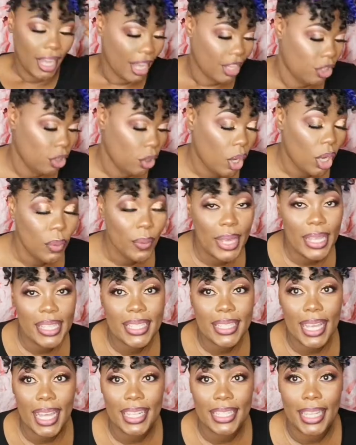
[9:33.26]
And you
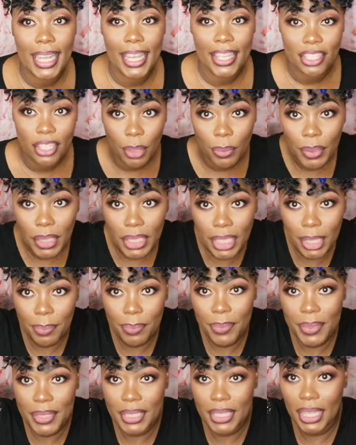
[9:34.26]
always can take some
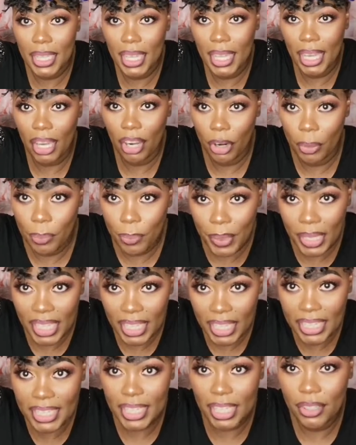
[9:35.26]
clips or
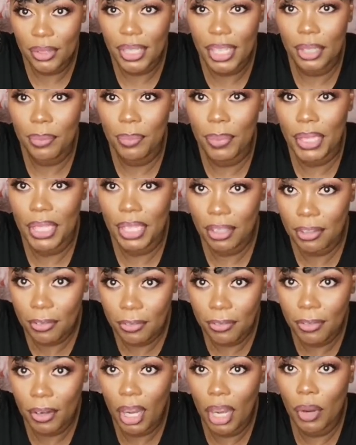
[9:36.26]
pins and you can pin it
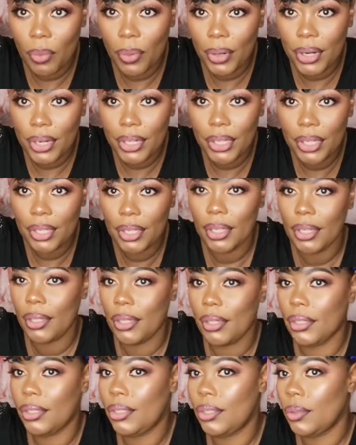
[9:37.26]
forward
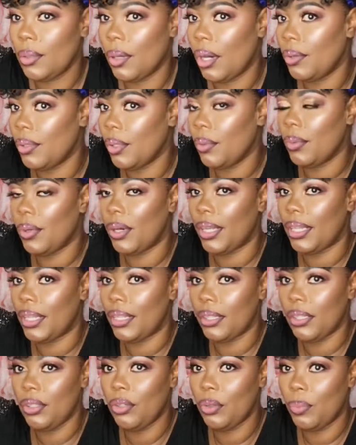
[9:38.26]
to how you want
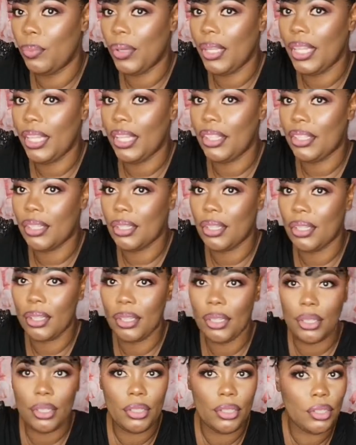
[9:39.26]
it. You pin it
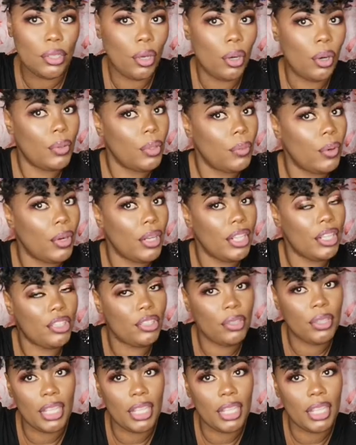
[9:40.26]
to how you want it.